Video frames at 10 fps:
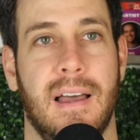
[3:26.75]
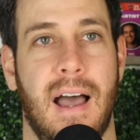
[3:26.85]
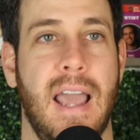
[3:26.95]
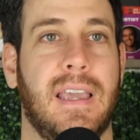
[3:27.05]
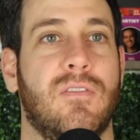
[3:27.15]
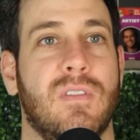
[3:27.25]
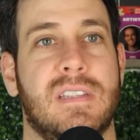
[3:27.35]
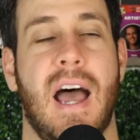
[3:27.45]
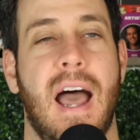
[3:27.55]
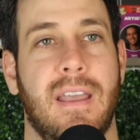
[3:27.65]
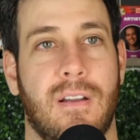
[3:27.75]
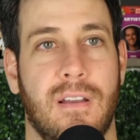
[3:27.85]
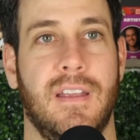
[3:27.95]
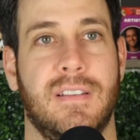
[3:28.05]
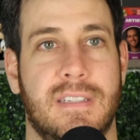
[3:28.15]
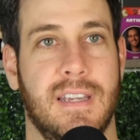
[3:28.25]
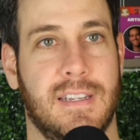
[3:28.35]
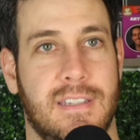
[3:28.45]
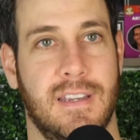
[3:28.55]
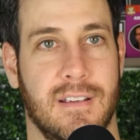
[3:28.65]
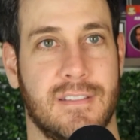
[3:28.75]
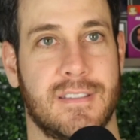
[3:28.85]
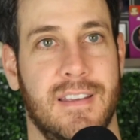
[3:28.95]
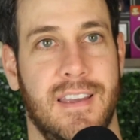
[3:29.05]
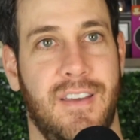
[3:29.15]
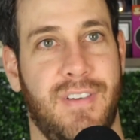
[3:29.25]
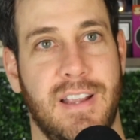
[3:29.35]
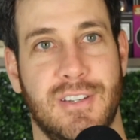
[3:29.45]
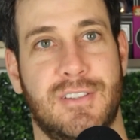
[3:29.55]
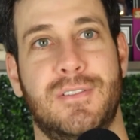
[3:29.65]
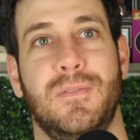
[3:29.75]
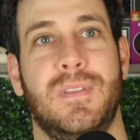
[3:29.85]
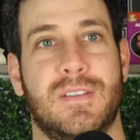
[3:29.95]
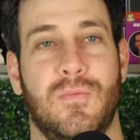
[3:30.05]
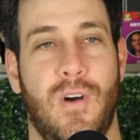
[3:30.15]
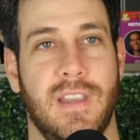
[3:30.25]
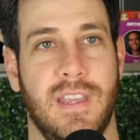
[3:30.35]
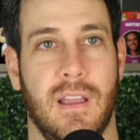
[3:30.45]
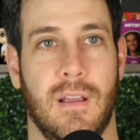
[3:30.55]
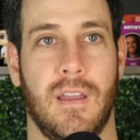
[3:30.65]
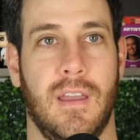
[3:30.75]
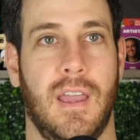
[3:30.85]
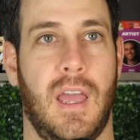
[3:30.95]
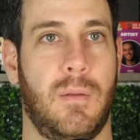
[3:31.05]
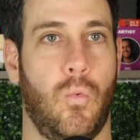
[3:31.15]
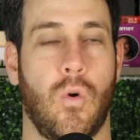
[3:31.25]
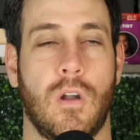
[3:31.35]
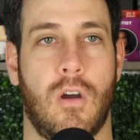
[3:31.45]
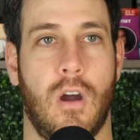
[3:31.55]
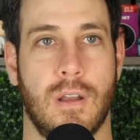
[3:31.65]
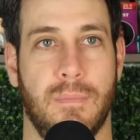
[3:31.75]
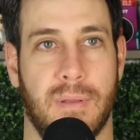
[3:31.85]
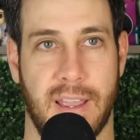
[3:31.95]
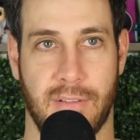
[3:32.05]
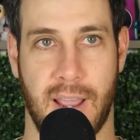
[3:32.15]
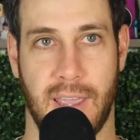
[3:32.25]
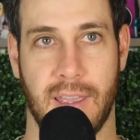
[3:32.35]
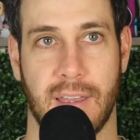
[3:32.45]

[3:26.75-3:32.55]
I could retire in 6 years if I just do this 1 year and work hard and play right.